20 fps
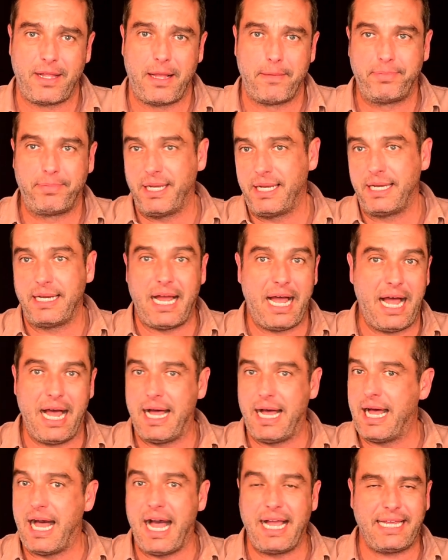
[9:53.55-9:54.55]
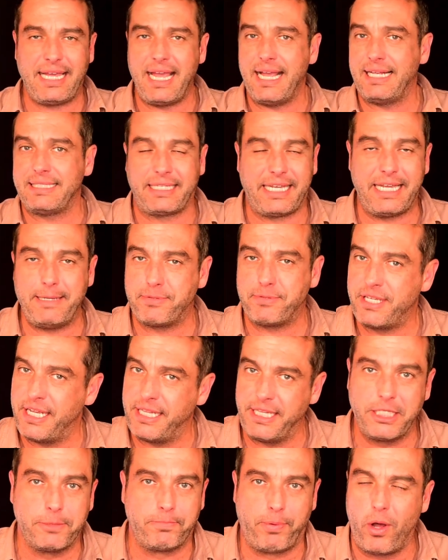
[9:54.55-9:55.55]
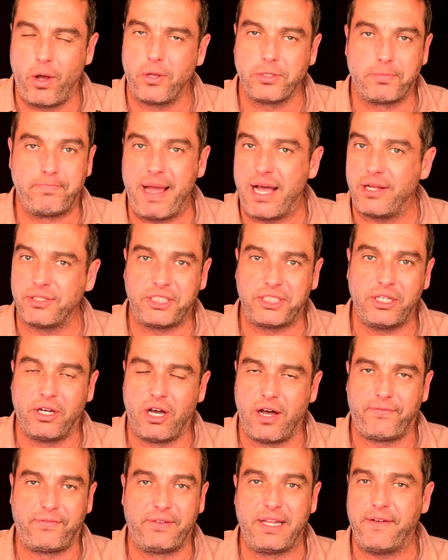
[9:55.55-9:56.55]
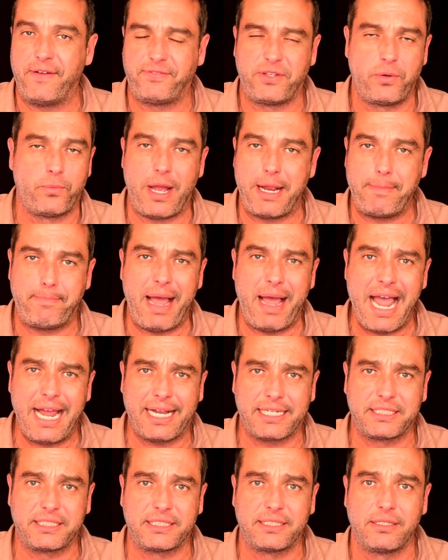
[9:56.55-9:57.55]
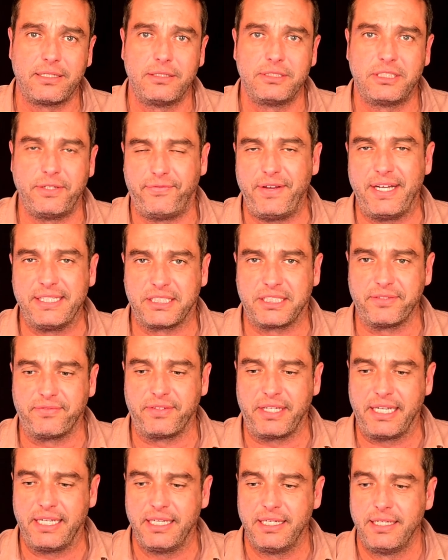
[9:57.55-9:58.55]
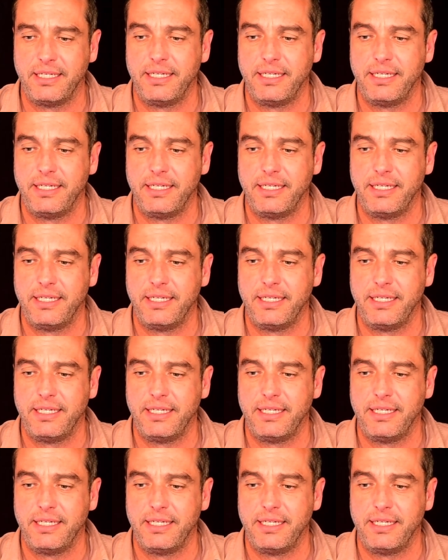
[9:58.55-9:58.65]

But uh, I can't keep seeing these balls bouncing off left and right backs defensively.